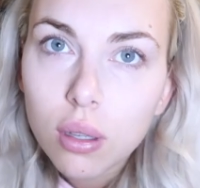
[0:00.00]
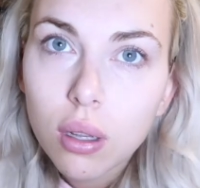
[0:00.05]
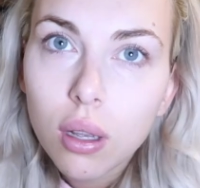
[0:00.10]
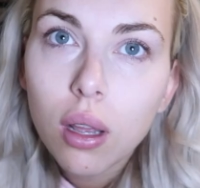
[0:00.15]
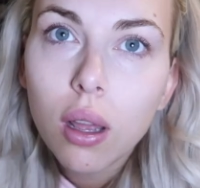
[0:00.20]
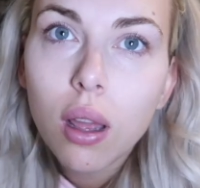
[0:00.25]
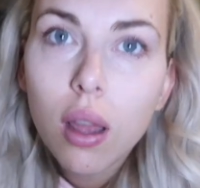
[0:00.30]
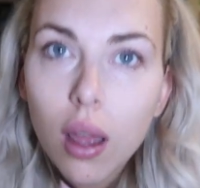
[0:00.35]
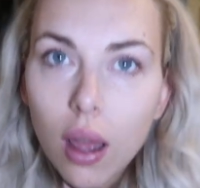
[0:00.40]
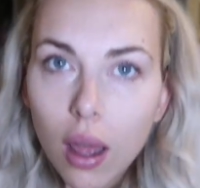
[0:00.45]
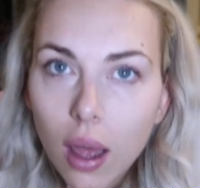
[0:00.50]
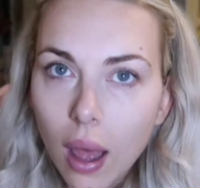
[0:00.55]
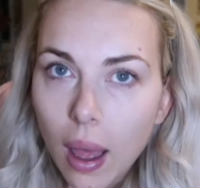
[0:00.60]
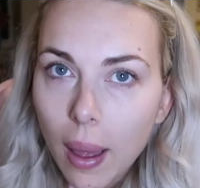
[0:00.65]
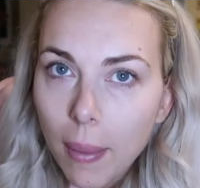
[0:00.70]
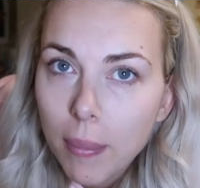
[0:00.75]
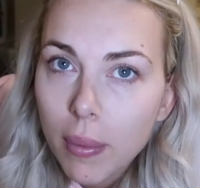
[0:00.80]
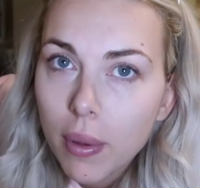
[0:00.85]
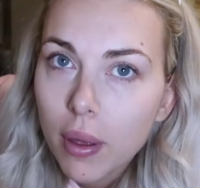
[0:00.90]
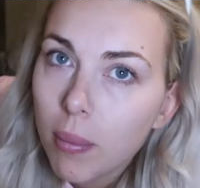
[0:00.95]
love them.
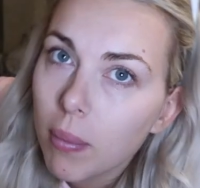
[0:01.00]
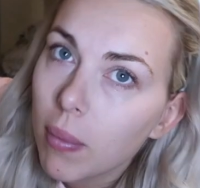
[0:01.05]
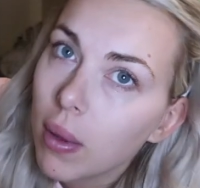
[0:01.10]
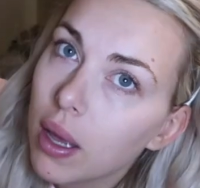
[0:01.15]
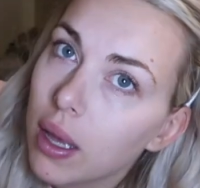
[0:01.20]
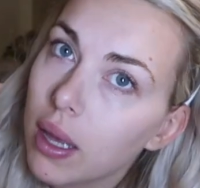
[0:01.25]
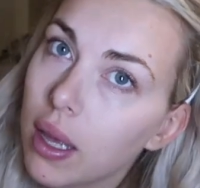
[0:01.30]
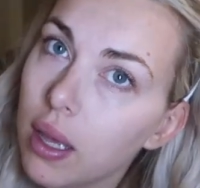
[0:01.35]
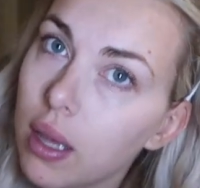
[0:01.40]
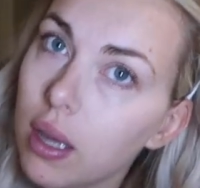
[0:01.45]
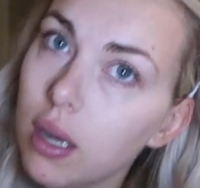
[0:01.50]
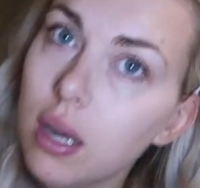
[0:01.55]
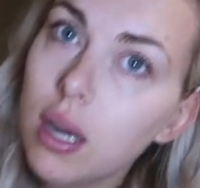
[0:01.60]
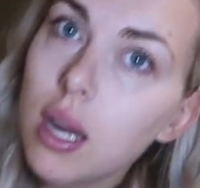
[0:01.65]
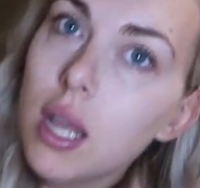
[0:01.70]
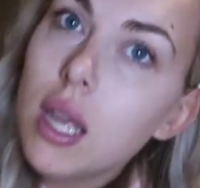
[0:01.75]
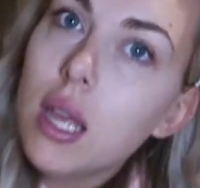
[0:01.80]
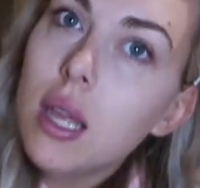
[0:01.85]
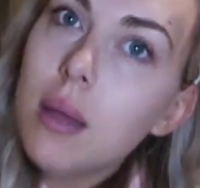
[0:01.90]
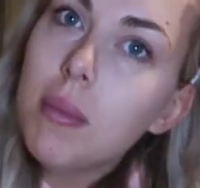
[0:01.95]
Now I'm just checking
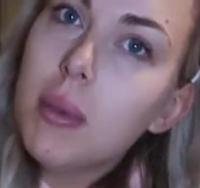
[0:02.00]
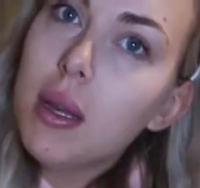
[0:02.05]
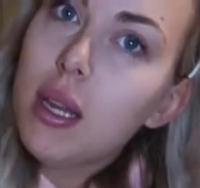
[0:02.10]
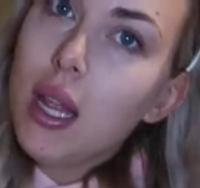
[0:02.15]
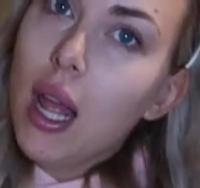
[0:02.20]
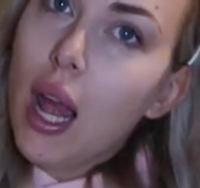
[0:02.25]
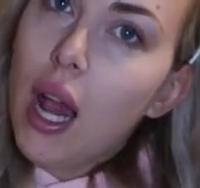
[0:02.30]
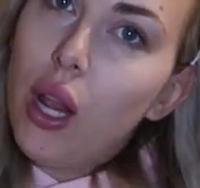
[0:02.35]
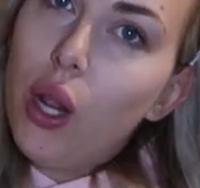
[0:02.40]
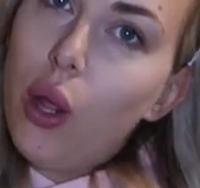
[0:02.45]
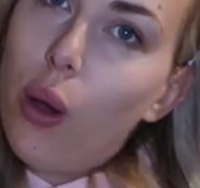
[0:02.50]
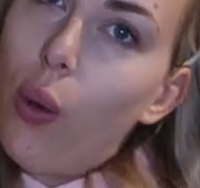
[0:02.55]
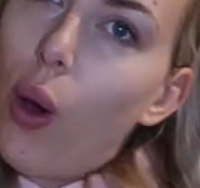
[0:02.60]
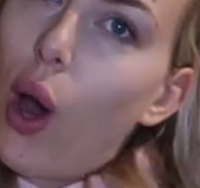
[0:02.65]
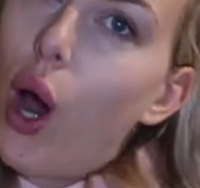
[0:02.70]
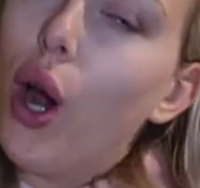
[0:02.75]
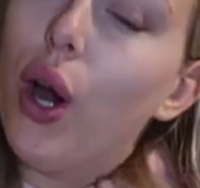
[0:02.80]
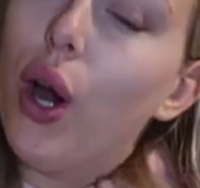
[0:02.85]
myself out, singing